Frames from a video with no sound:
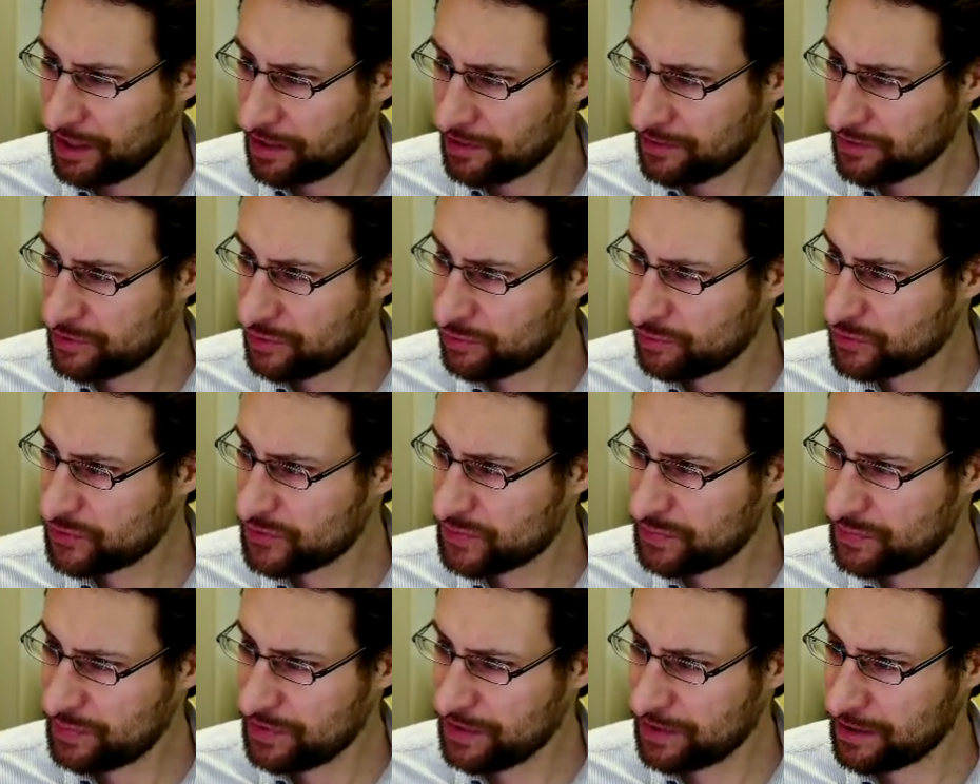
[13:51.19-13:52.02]

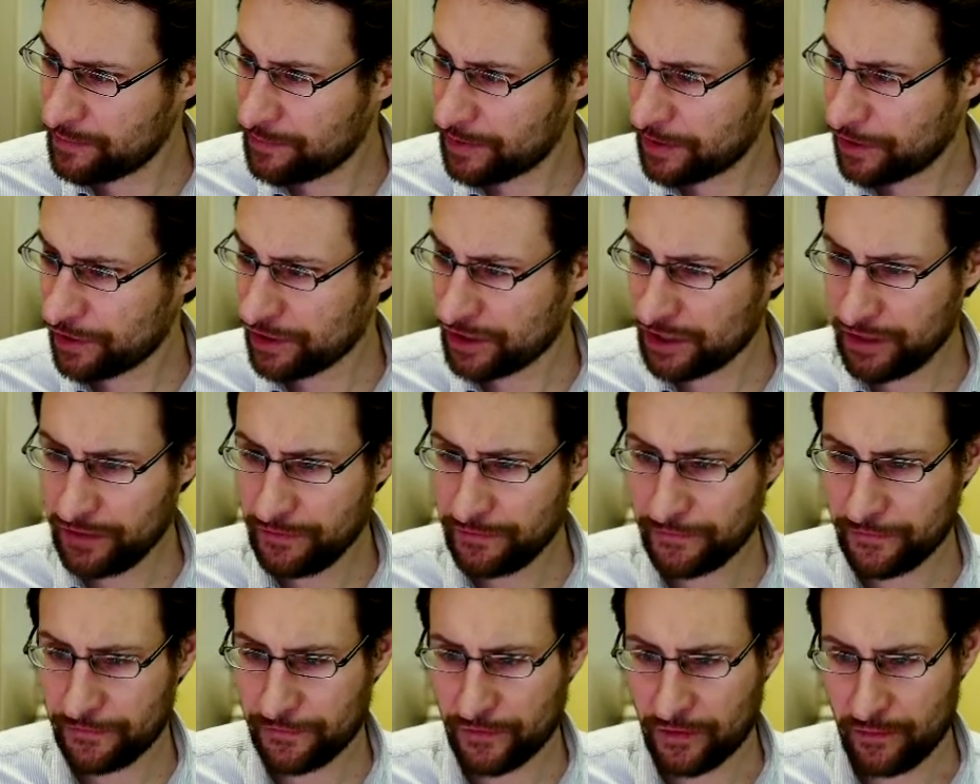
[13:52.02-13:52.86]
USB, apparently
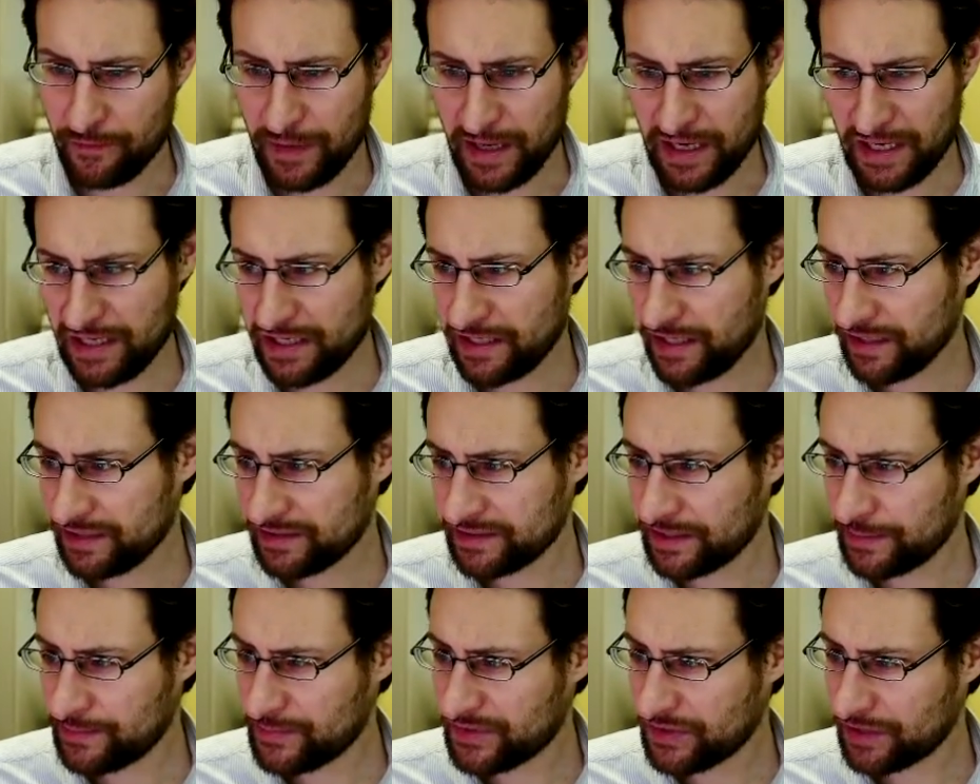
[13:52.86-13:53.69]
for many
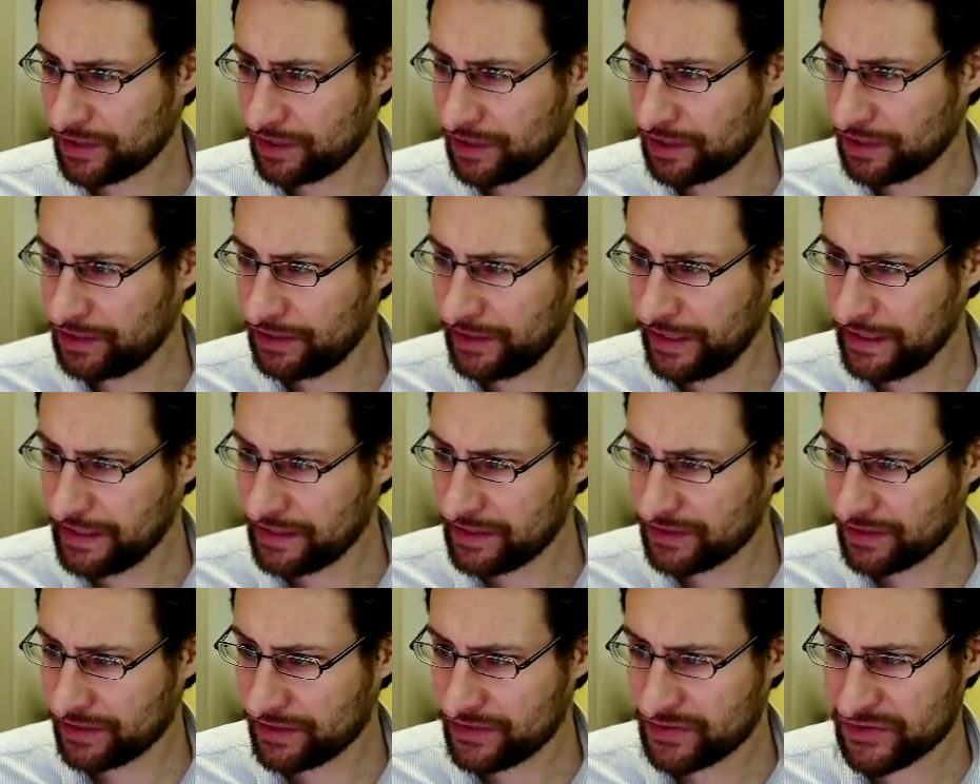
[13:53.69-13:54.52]
except the
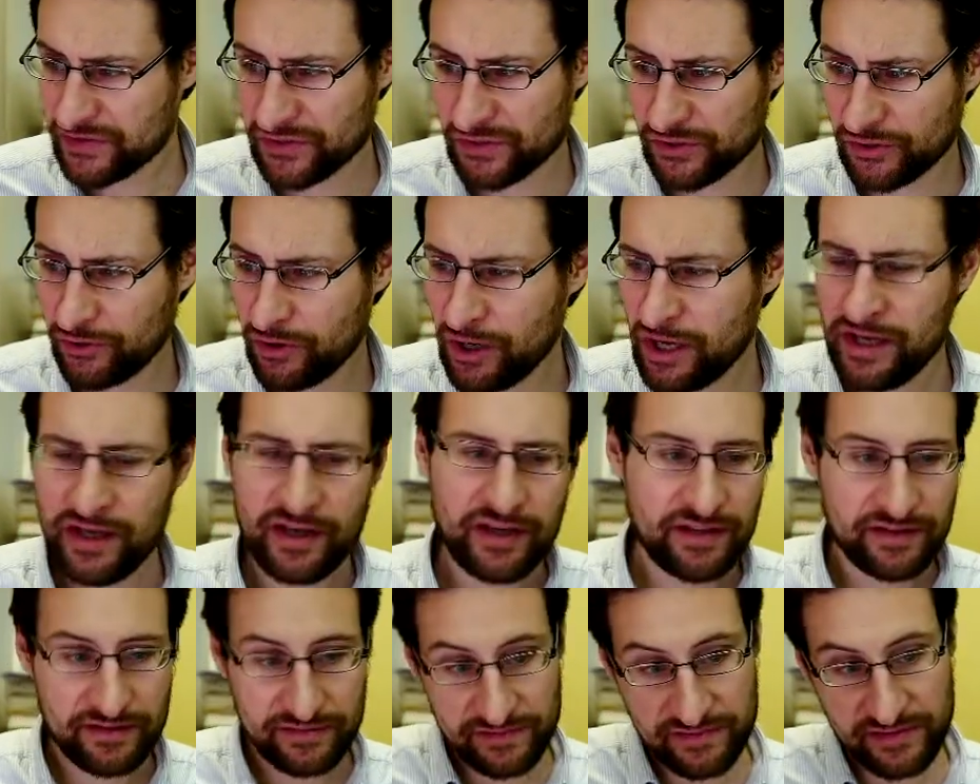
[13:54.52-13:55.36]
latest, so
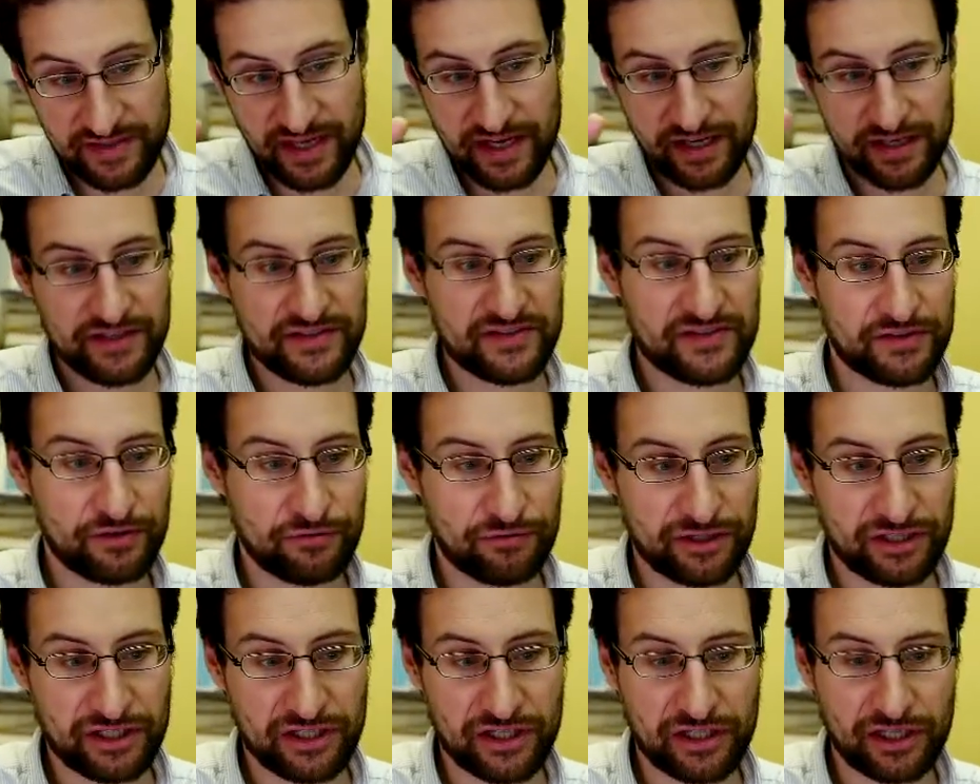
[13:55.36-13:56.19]
there is
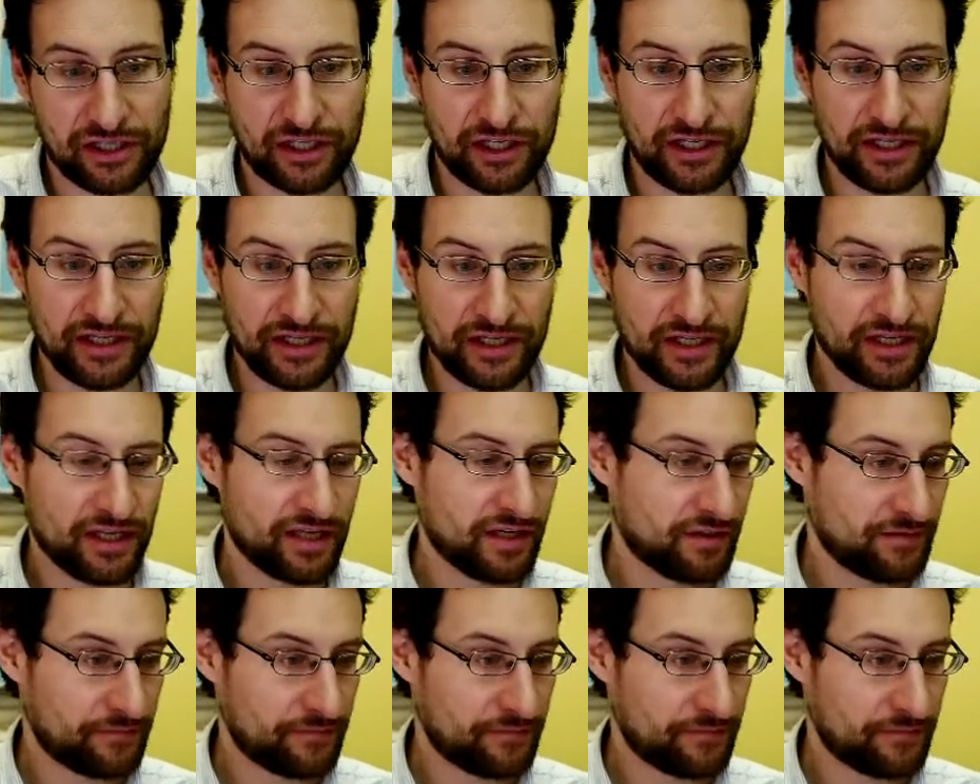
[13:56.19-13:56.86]
theoretically